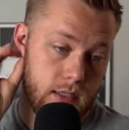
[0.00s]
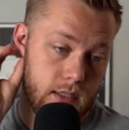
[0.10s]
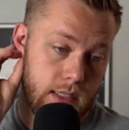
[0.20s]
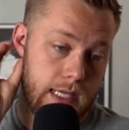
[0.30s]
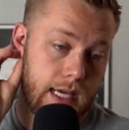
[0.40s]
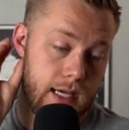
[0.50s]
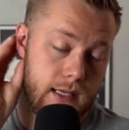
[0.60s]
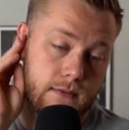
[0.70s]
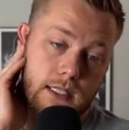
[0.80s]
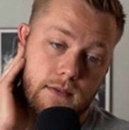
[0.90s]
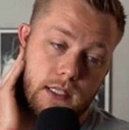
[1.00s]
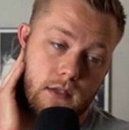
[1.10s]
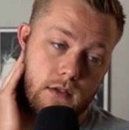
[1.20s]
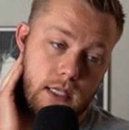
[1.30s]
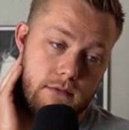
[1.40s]
yeah, if I
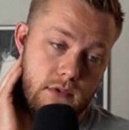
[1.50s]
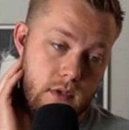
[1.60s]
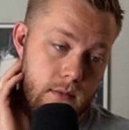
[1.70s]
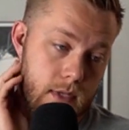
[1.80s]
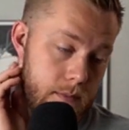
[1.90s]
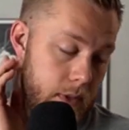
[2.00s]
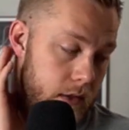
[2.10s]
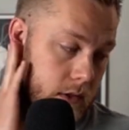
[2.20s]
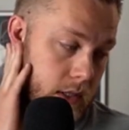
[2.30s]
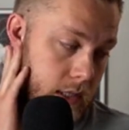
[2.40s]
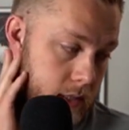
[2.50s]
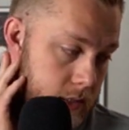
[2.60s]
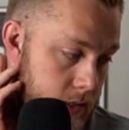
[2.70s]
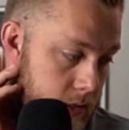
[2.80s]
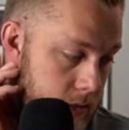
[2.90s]
don't live stream, I
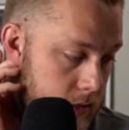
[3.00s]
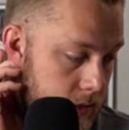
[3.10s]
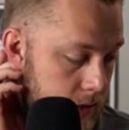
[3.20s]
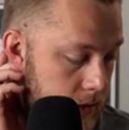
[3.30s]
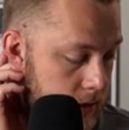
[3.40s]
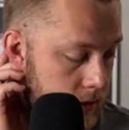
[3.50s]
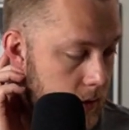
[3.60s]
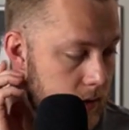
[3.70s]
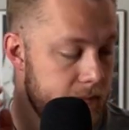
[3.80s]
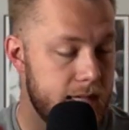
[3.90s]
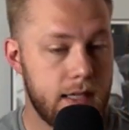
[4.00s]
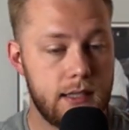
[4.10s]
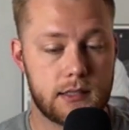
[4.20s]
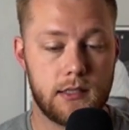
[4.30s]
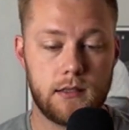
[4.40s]
apologize. Knowing me, I'm
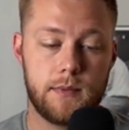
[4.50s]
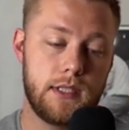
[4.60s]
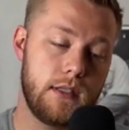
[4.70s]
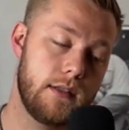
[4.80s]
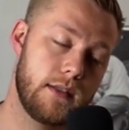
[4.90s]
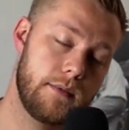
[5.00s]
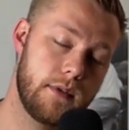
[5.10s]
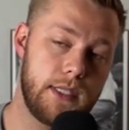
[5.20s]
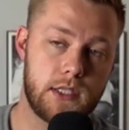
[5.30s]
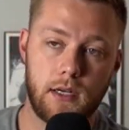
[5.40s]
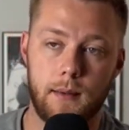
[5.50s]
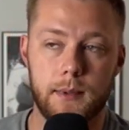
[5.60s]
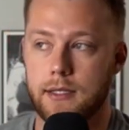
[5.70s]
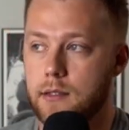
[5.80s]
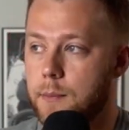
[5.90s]
gonna be chomping
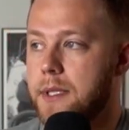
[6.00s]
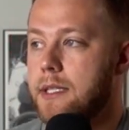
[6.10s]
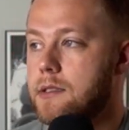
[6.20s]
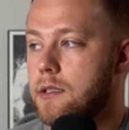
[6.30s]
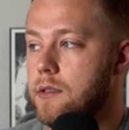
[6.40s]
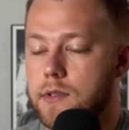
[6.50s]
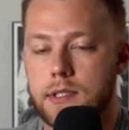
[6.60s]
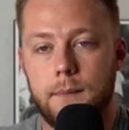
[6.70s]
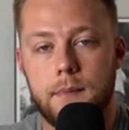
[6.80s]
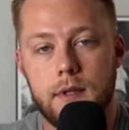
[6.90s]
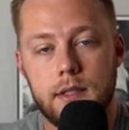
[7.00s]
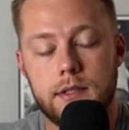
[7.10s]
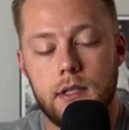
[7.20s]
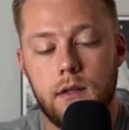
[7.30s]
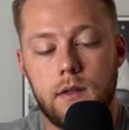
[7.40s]
at the bit to do something,
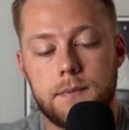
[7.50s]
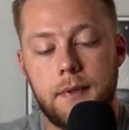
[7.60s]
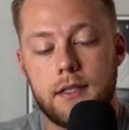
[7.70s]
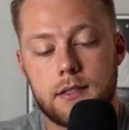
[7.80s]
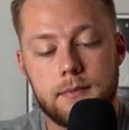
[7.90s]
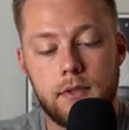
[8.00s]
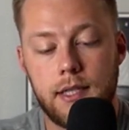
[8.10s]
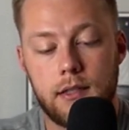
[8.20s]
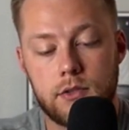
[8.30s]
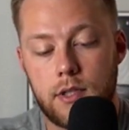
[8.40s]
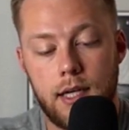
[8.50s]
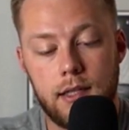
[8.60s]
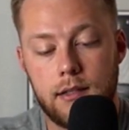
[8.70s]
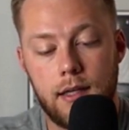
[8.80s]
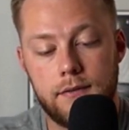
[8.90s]
so it's possible that I'll try
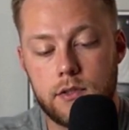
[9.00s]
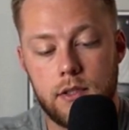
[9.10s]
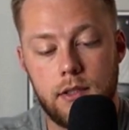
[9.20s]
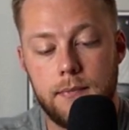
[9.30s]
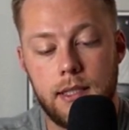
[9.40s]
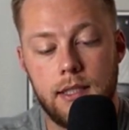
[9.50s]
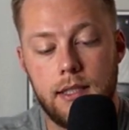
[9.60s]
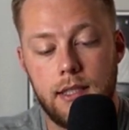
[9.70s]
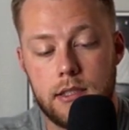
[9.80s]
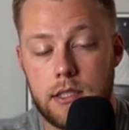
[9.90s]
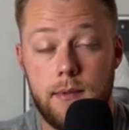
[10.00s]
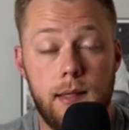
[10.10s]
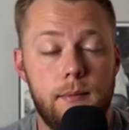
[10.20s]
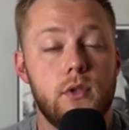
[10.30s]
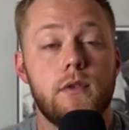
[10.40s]
and live stream. It's gonna be a
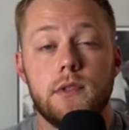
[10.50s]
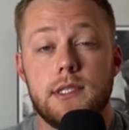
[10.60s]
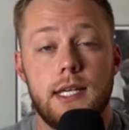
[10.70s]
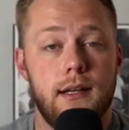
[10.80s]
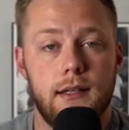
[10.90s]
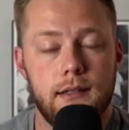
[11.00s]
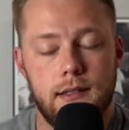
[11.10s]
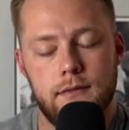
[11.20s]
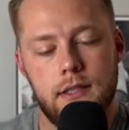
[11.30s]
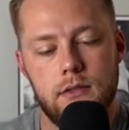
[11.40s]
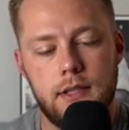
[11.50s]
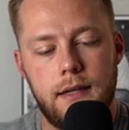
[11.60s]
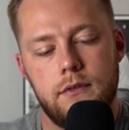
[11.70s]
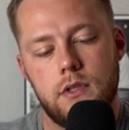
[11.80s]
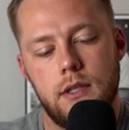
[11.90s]
beautiful setting if I do
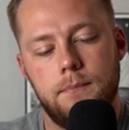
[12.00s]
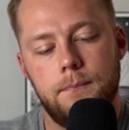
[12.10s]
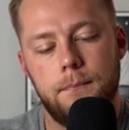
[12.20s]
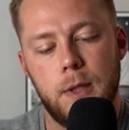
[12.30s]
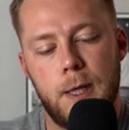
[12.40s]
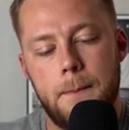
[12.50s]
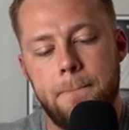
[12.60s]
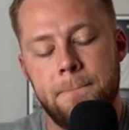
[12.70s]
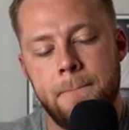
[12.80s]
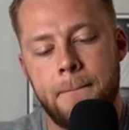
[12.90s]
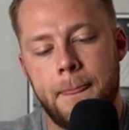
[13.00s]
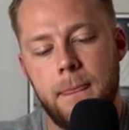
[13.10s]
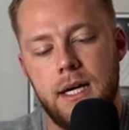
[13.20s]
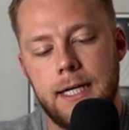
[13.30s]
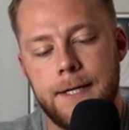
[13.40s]
live stream, but
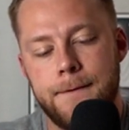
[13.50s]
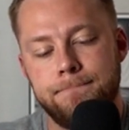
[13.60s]
I